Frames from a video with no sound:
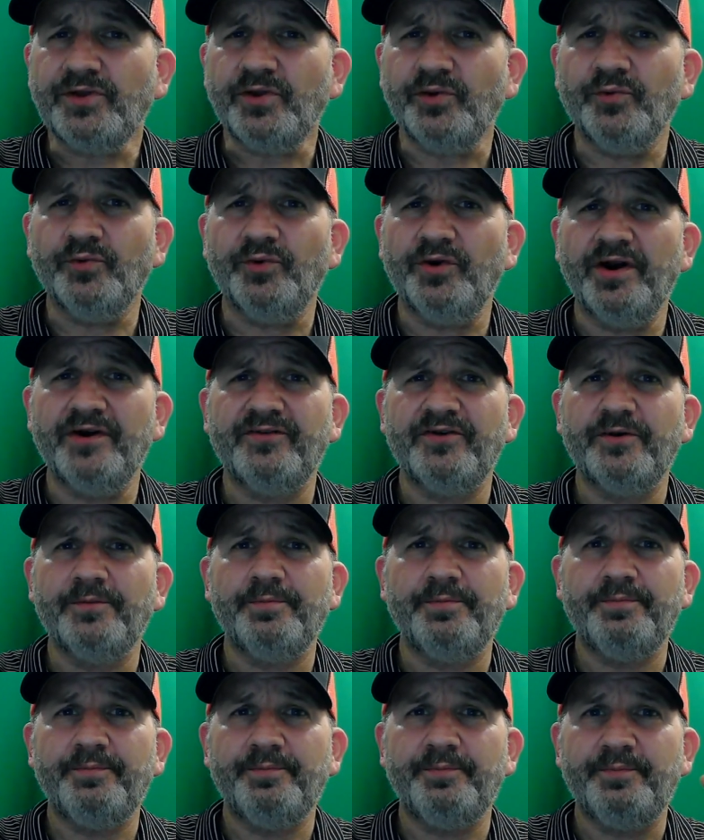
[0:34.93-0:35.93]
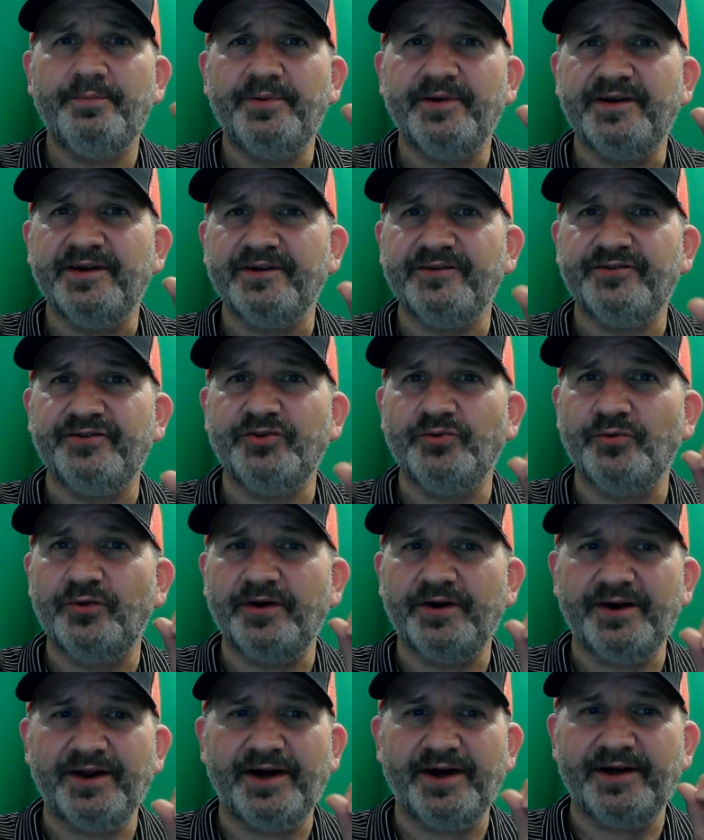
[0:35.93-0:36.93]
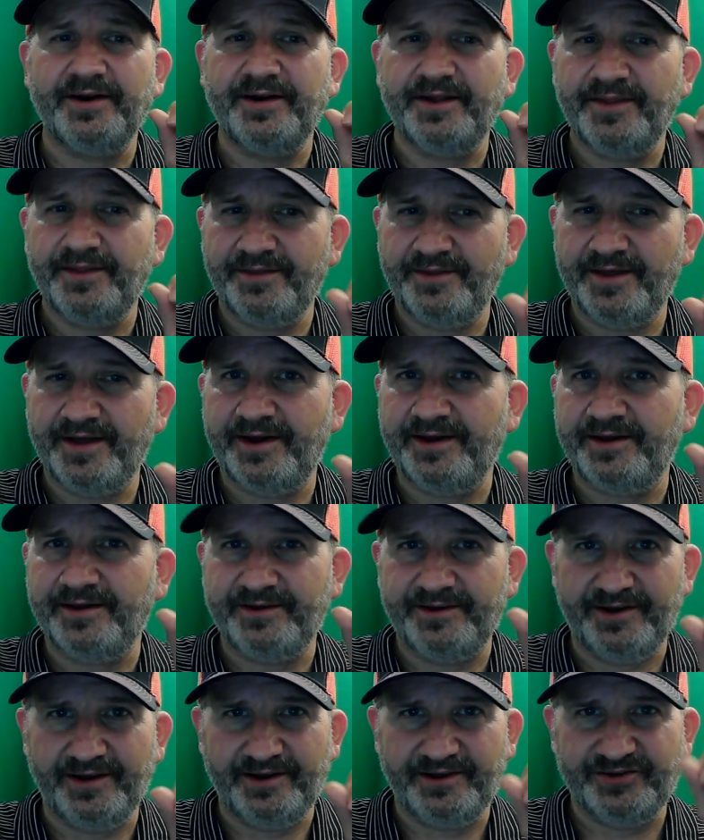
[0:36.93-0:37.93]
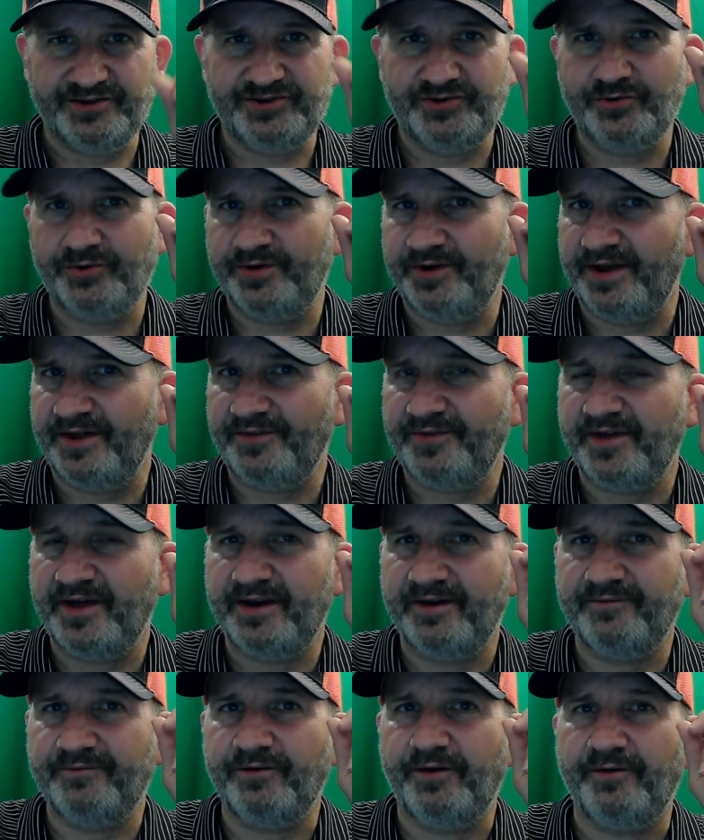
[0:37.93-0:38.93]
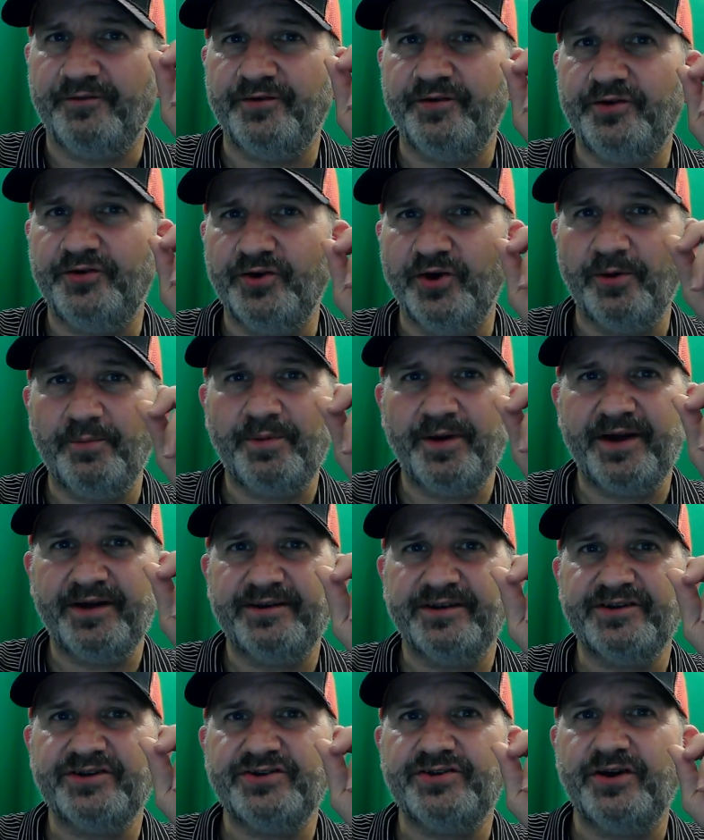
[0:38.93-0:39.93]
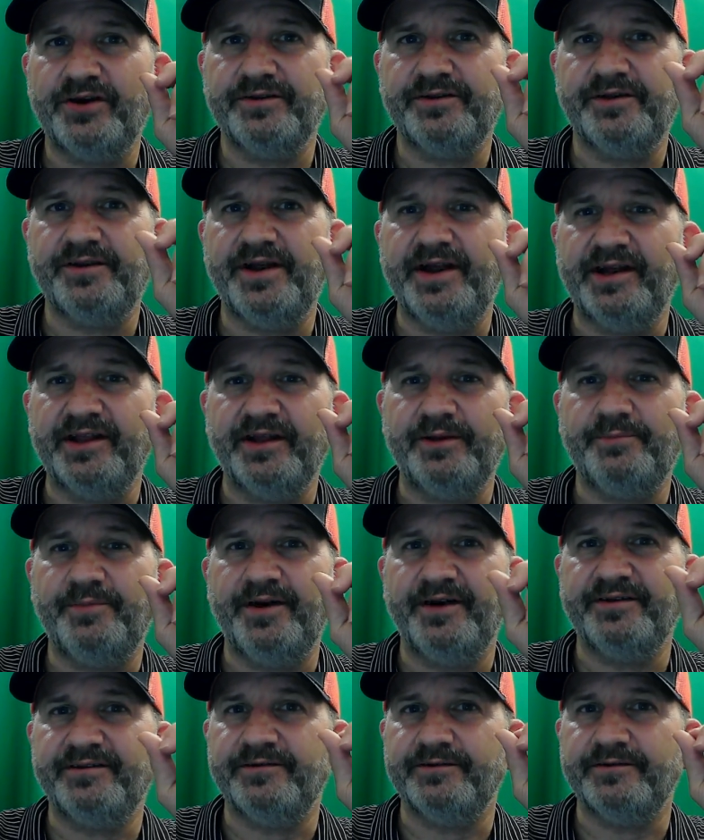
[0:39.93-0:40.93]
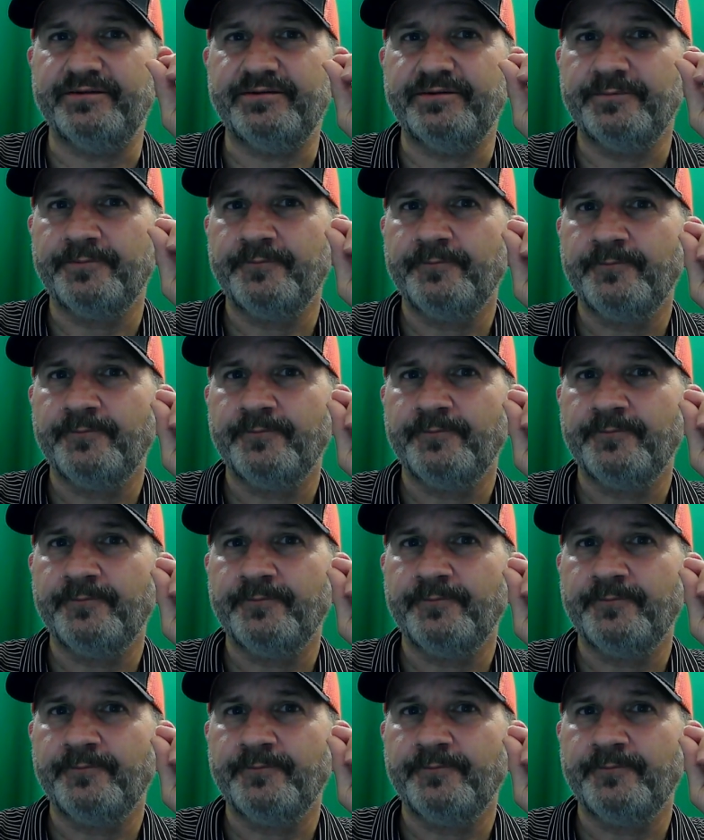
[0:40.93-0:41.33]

wherever, because you are not that engaged. You are not that involved. You don't pay attention on the daily basis.